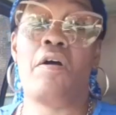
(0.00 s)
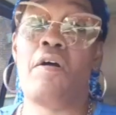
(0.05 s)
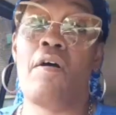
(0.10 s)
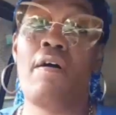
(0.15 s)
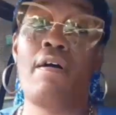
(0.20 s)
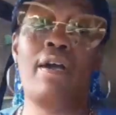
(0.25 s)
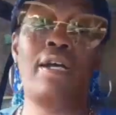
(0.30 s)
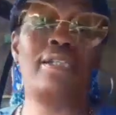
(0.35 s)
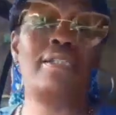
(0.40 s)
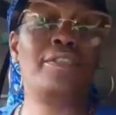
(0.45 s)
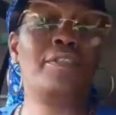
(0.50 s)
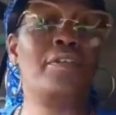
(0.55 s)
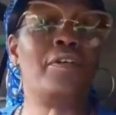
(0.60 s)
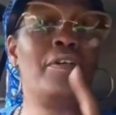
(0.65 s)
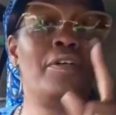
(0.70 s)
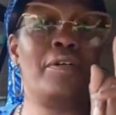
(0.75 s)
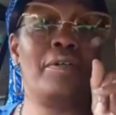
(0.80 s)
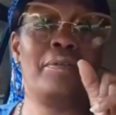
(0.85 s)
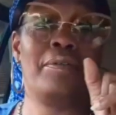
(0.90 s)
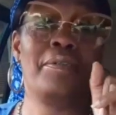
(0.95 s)
All right,
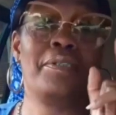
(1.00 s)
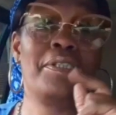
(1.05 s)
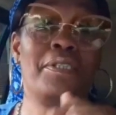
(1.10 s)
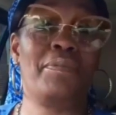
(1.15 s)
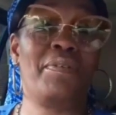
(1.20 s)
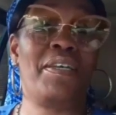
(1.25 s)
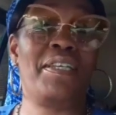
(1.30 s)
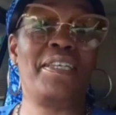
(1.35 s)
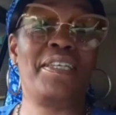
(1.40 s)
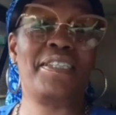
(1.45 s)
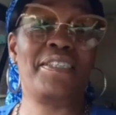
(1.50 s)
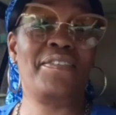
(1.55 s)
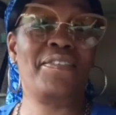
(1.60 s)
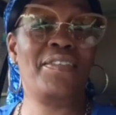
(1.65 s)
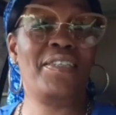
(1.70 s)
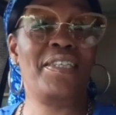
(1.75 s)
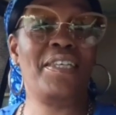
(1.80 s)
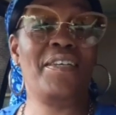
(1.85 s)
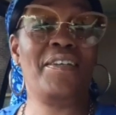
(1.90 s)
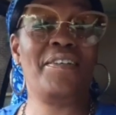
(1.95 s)
y'all, to my next
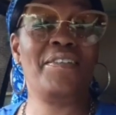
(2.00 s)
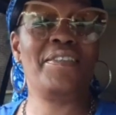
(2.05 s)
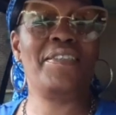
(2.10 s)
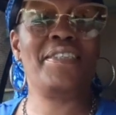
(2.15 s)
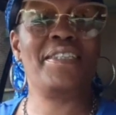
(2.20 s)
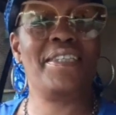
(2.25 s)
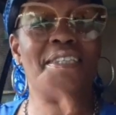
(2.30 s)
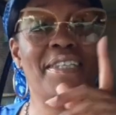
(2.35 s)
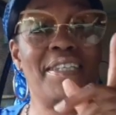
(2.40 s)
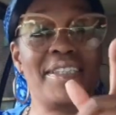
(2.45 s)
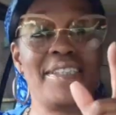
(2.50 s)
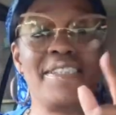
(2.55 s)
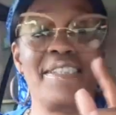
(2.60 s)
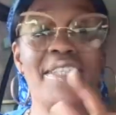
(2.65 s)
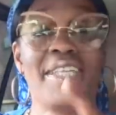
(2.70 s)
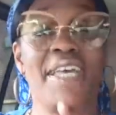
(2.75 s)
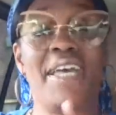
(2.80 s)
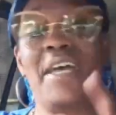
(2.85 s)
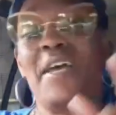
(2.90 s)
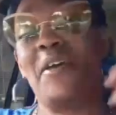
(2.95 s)
video, to the next
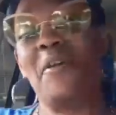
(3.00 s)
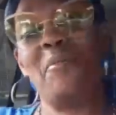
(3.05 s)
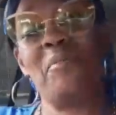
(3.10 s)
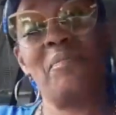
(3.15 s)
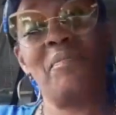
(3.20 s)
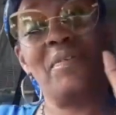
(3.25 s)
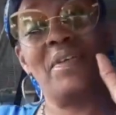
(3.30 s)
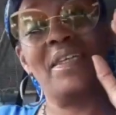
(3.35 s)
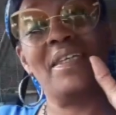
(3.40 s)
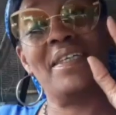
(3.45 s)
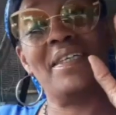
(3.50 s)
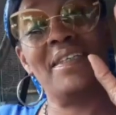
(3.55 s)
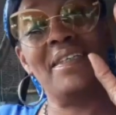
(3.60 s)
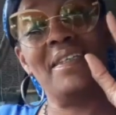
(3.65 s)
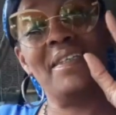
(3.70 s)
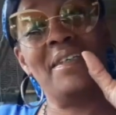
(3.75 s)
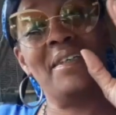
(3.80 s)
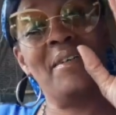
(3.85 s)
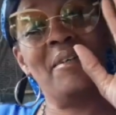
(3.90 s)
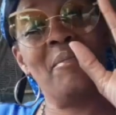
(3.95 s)
time. Be
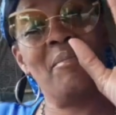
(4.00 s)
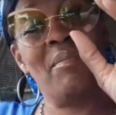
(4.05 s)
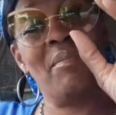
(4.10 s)
good.